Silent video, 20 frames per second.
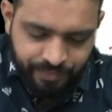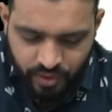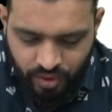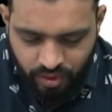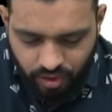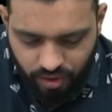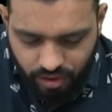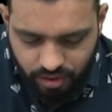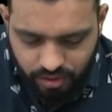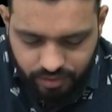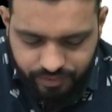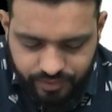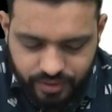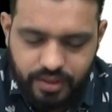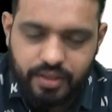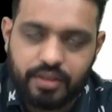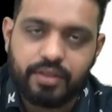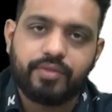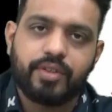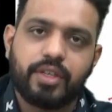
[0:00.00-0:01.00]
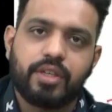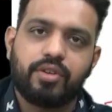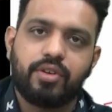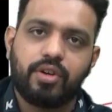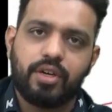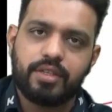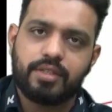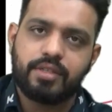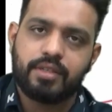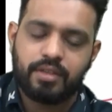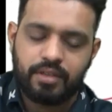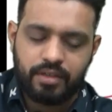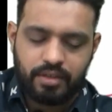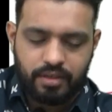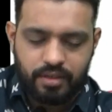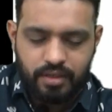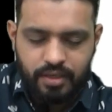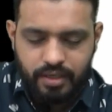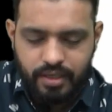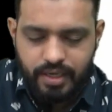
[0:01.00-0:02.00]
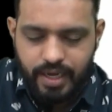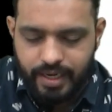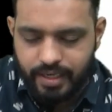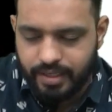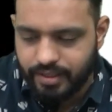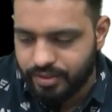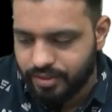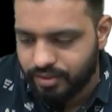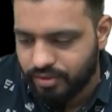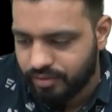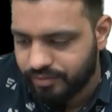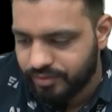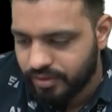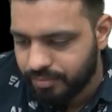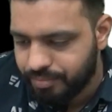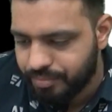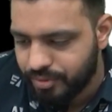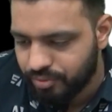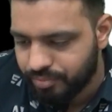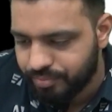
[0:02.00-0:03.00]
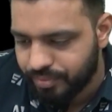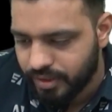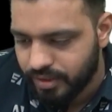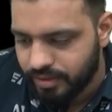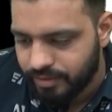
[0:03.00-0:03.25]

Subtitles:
all of these will cause dilation of the pupil.